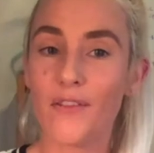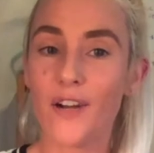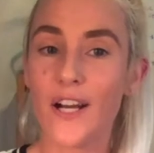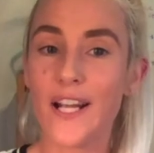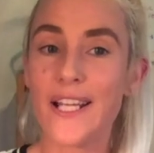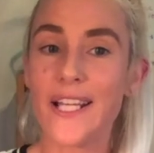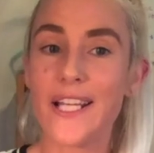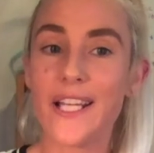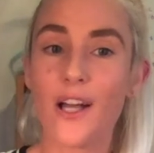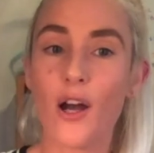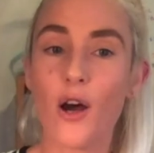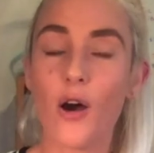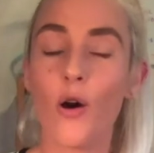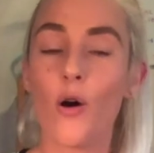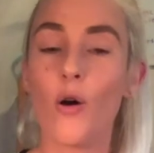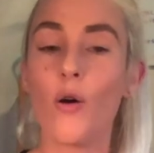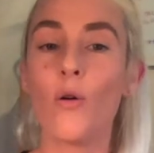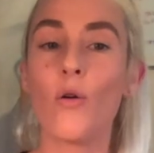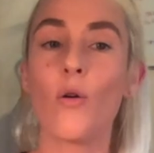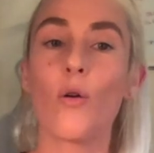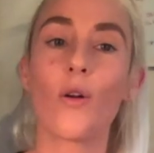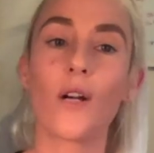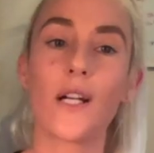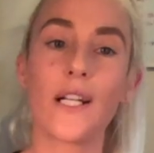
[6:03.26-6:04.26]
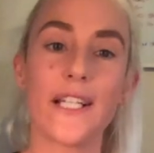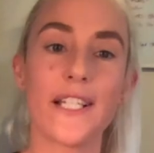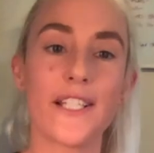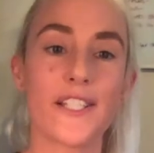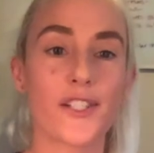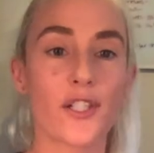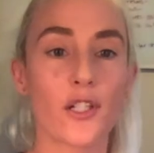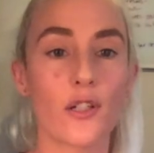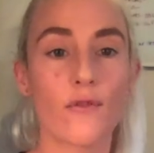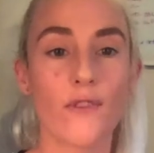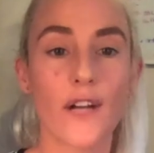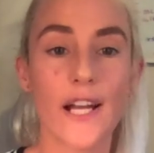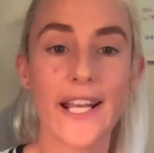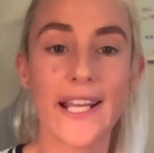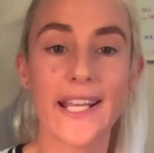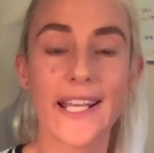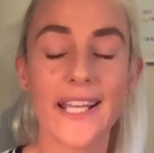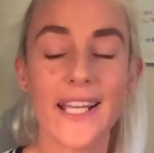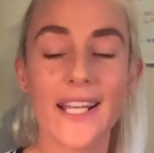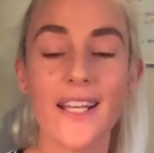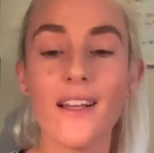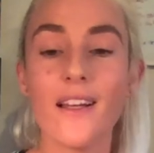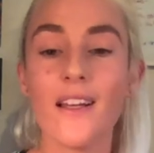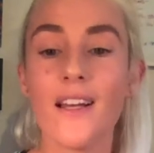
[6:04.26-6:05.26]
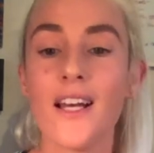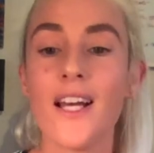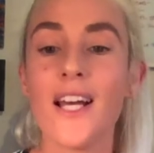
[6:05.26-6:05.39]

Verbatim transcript: Reiki Ho or Eastern Reiki.